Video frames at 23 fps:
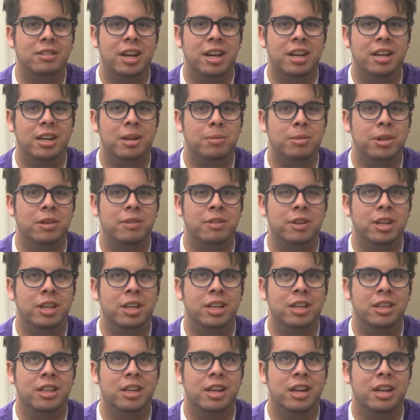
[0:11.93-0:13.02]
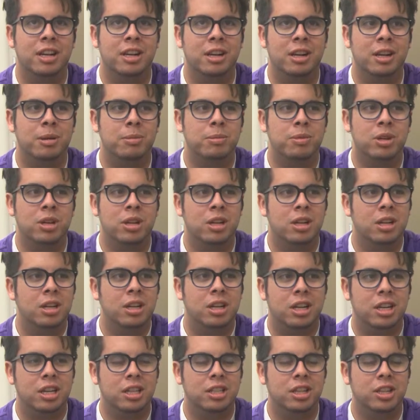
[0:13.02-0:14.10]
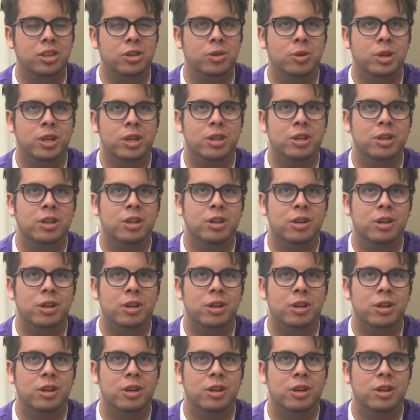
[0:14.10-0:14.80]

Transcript: ended up loving it, and then I ended up continuing